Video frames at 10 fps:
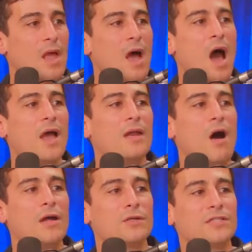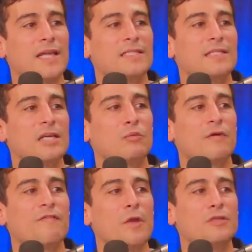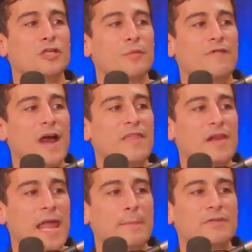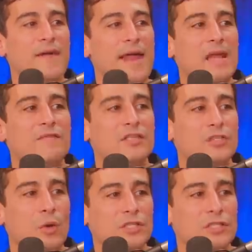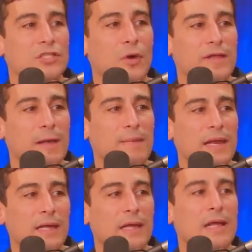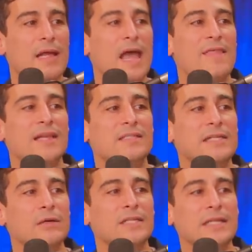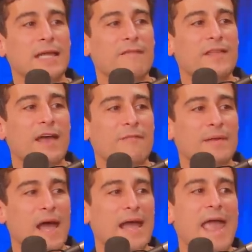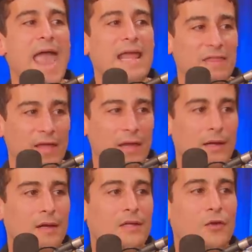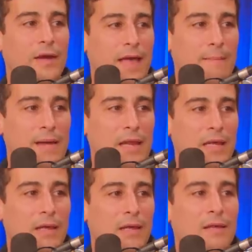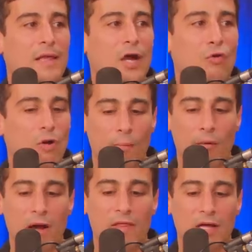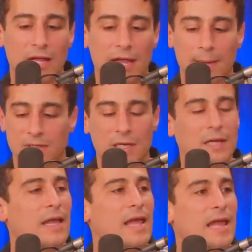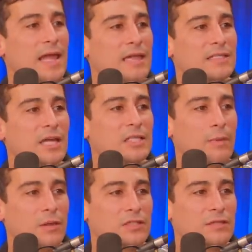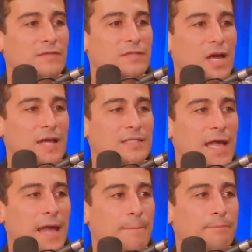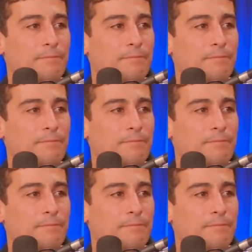Otten also said Steele refused to provide the names of any of his sources during that meeting and that Steele didn't give the FBI anything during that meeting that corroborated the claims in his explosive dossier.